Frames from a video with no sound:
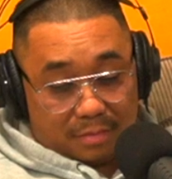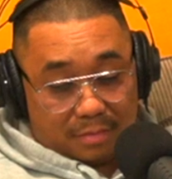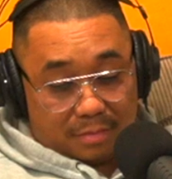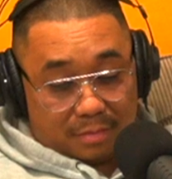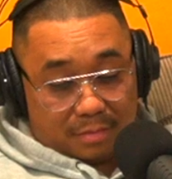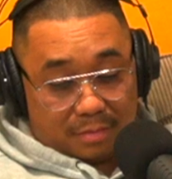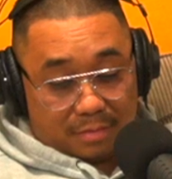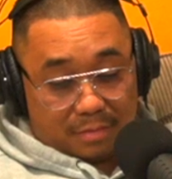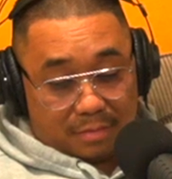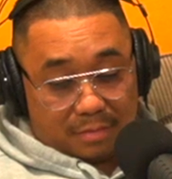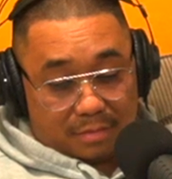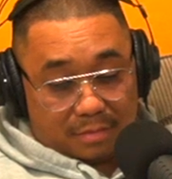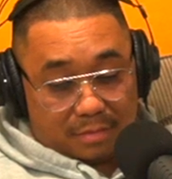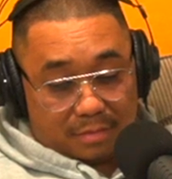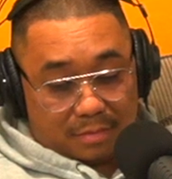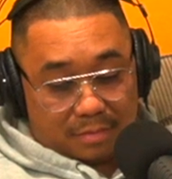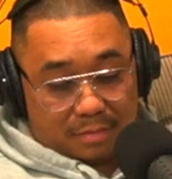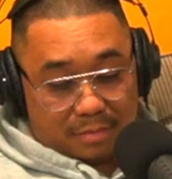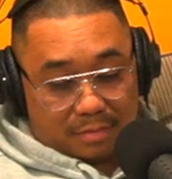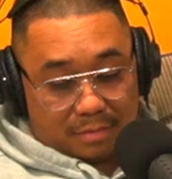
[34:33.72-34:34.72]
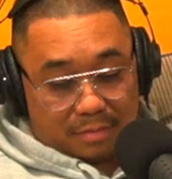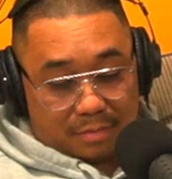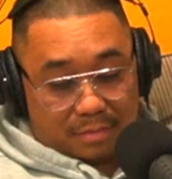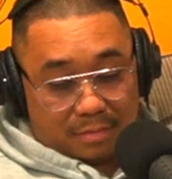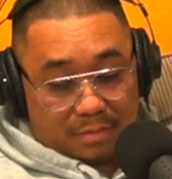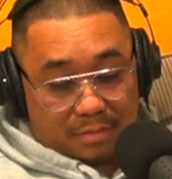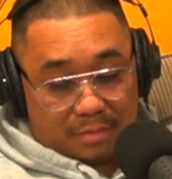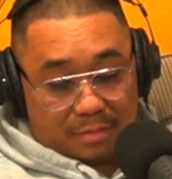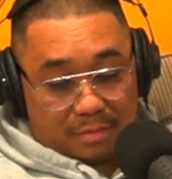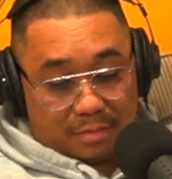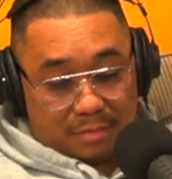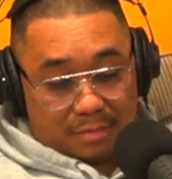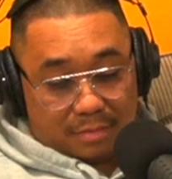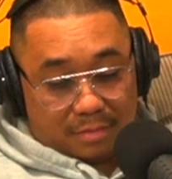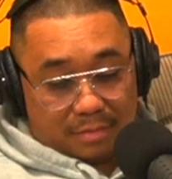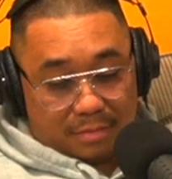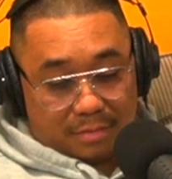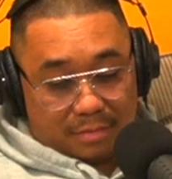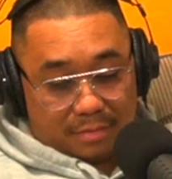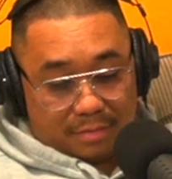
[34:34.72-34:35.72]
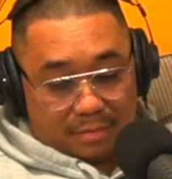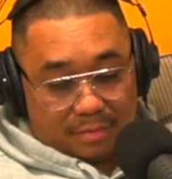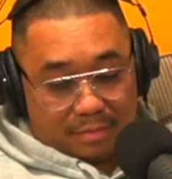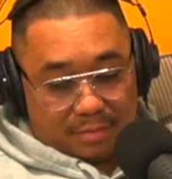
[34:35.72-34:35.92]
(silent)